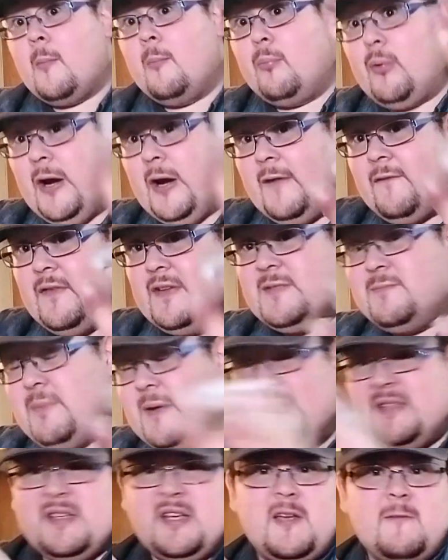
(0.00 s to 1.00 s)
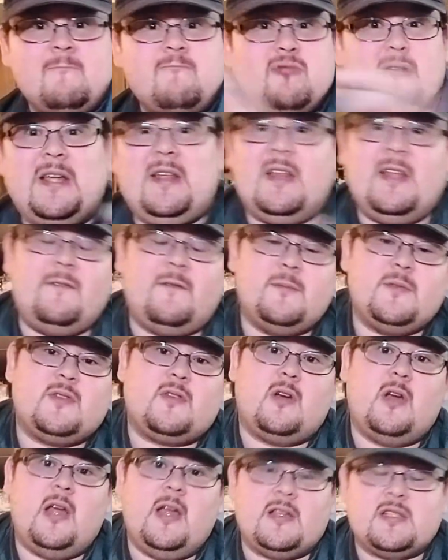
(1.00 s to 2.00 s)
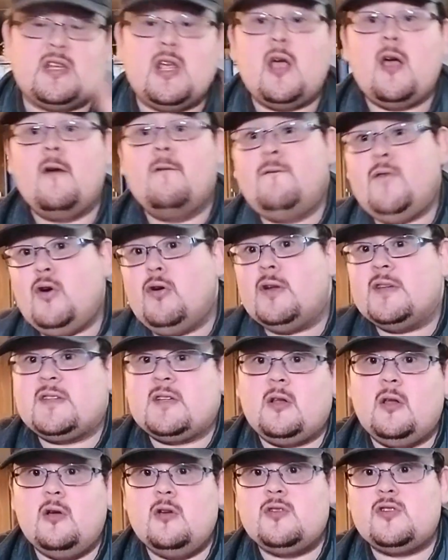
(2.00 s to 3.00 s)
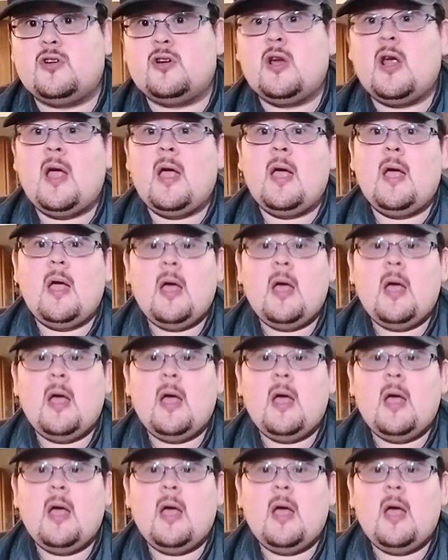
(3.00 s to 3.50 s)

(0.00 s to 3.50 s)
breakfast pizza completely from scratch. Full disclosure,